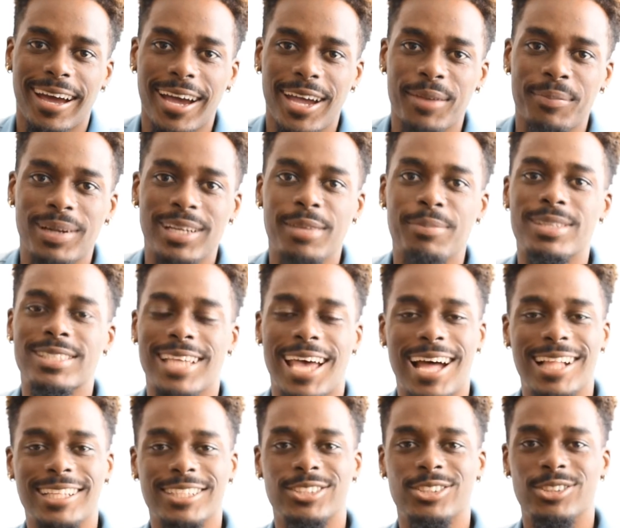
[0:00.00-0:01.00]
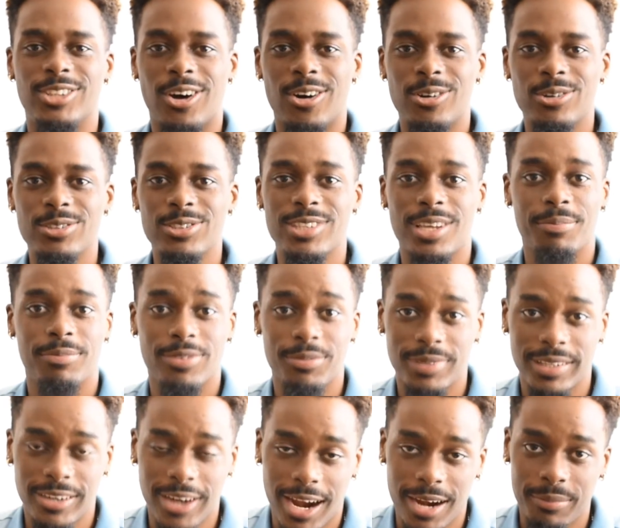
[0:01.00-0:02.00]
Hi, my name is Alex Dongs. I'm
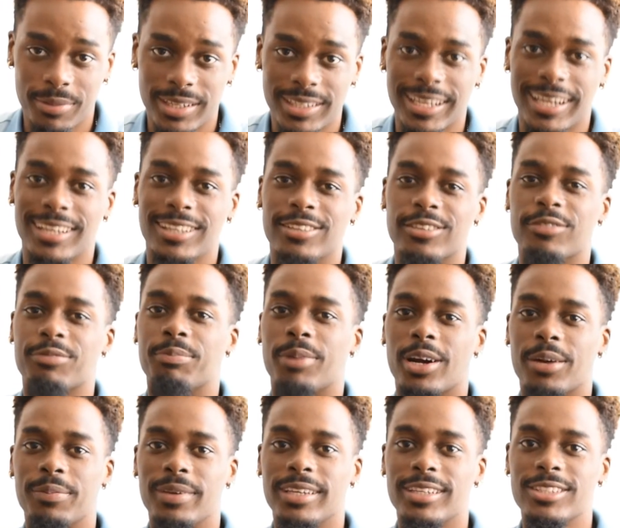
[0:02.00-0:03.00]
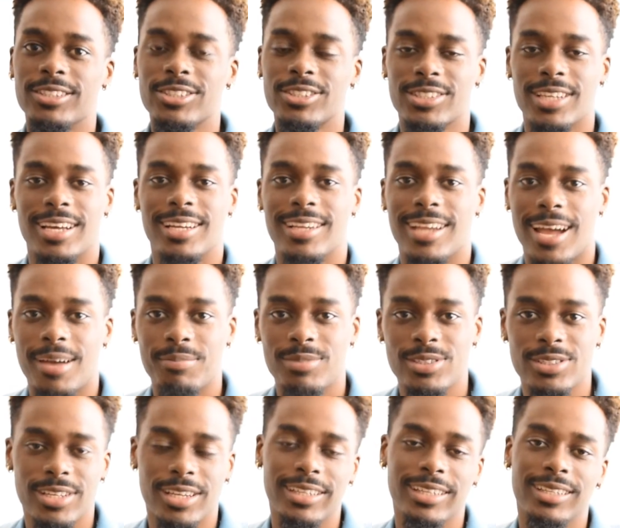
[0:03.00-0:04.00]
from the Caribbean island of Barbados, and I'm
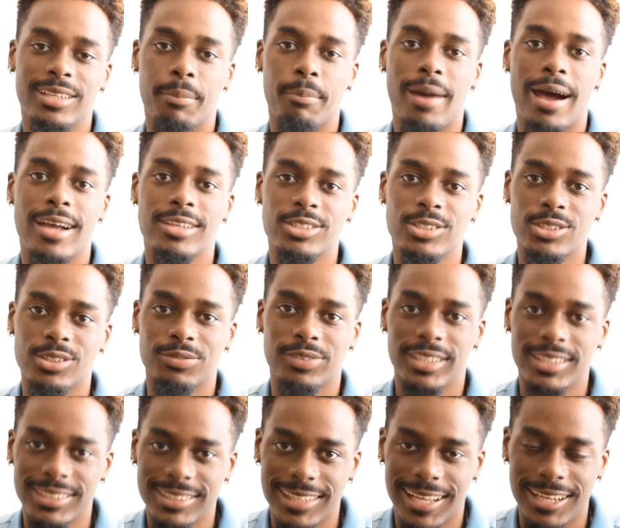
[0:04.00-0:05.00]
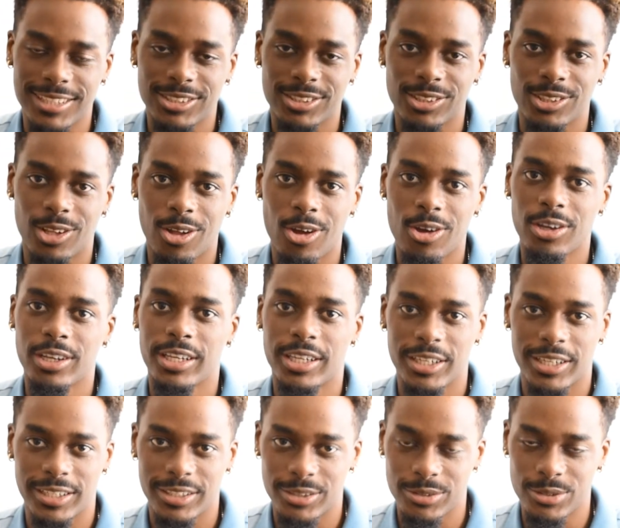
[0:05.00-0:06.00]
studying a Master's of International Law
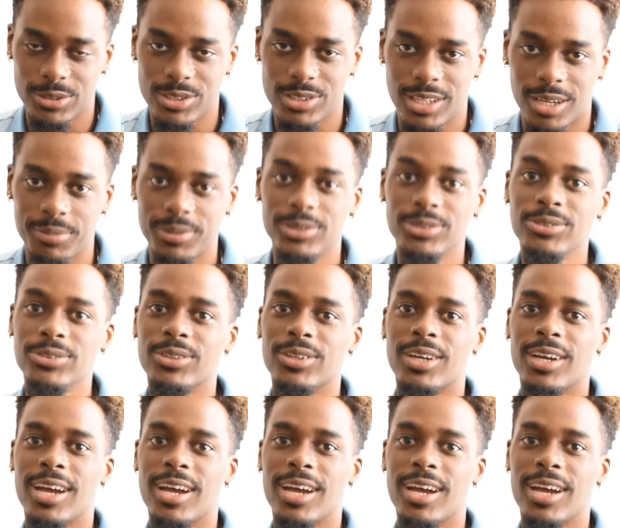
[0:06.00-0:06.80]
here at UNSW.